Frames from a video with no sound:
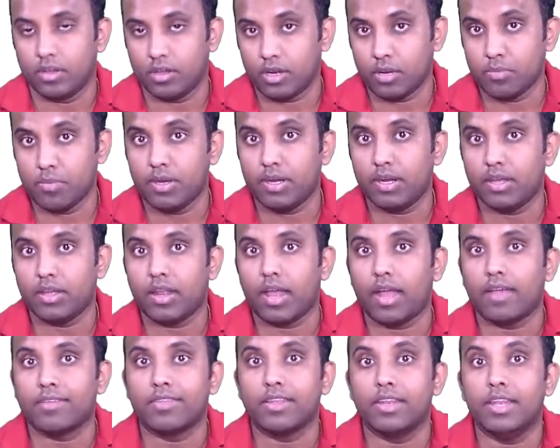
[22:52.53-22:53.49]
remainder
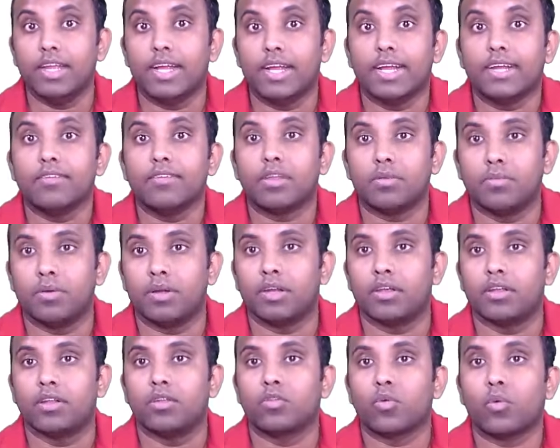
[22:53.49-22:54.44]
as a negative
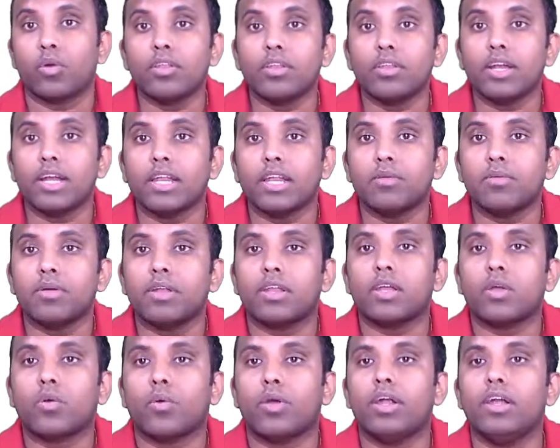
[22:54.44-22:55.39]
remainder. So what is negative remainder
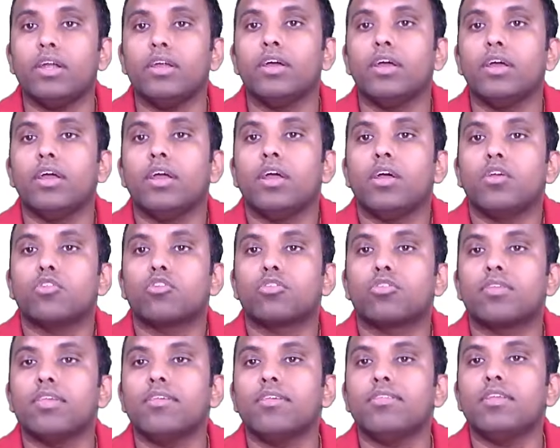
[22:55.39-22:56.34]
required? So
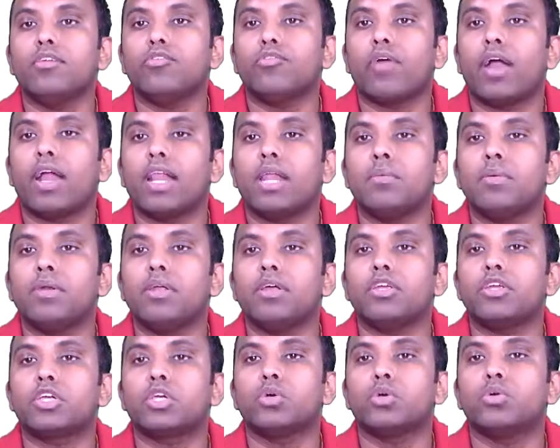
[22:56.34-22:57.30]
since the final remainder
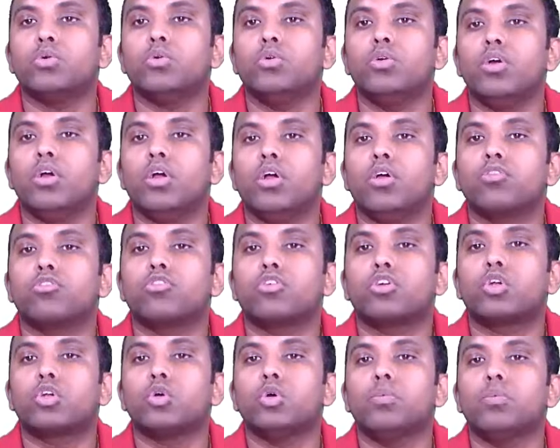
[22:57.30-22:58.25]
is 2, so
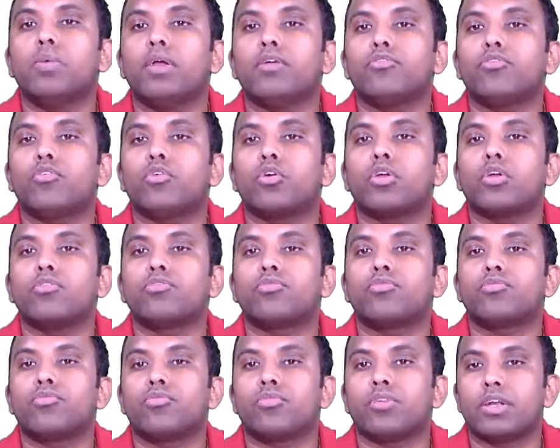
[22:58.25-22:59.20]
2 by 4, if
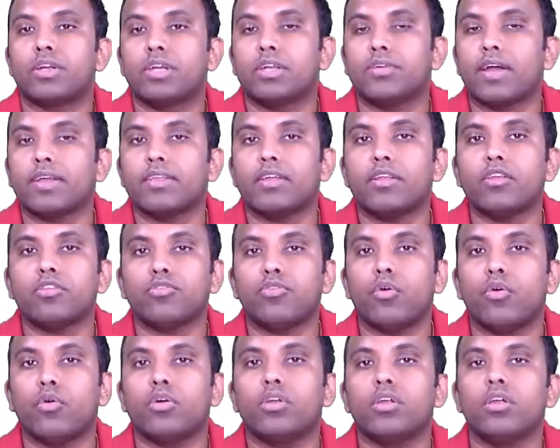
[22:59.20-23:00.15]
divisor is
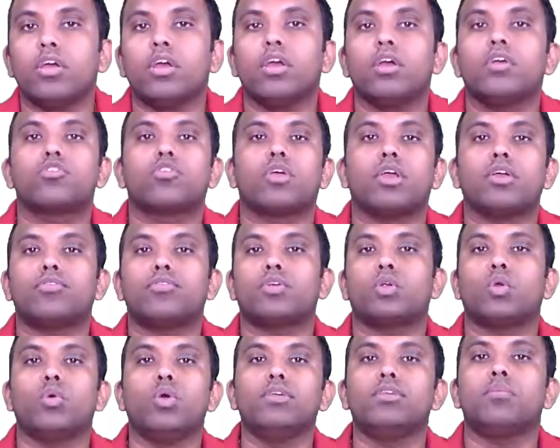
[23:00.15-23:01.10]
4, so if
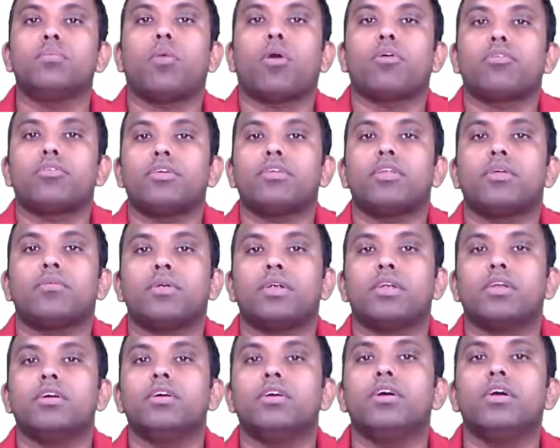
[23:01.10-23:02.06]
2 is a positive
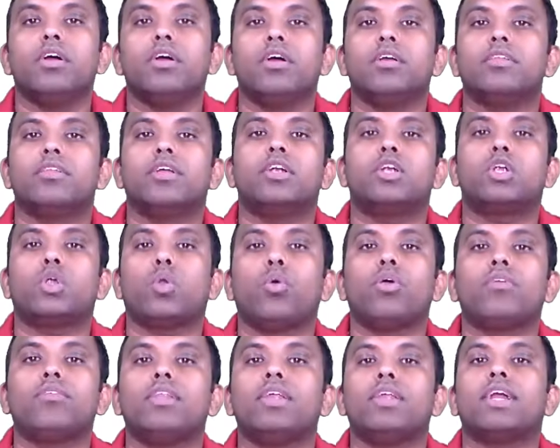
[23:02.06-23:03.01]
remainder, then
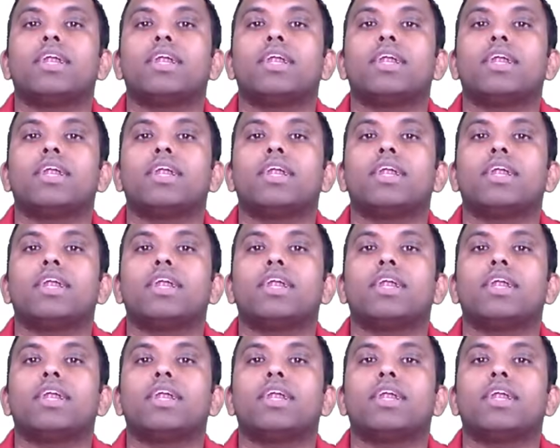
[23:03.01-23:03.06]
2 is a